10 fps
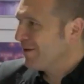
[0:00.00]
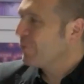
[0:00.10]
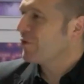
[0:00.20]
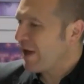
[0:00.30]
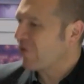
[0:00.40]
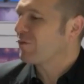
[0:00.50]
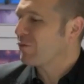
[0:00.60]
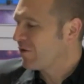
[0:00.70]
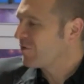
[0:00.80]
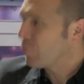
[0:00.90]
was actually
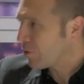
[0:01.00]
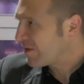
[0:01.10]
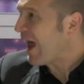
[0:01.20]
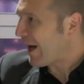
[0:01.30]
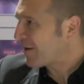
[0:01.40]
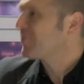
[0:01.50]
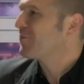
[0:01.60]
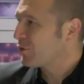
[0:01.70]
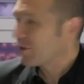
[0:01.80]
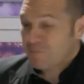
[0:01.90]
because you were attacked,
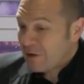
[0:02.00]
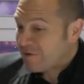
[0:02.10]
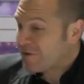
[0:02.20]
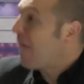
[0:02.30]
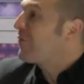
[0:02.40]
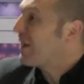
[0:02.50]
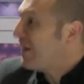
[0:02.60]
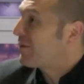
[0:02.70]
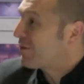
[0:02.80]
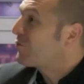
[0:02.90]
because you haven't
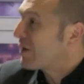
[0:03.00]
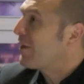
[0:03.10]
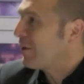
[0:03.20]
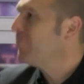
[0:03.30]
connected them uh, together. Right,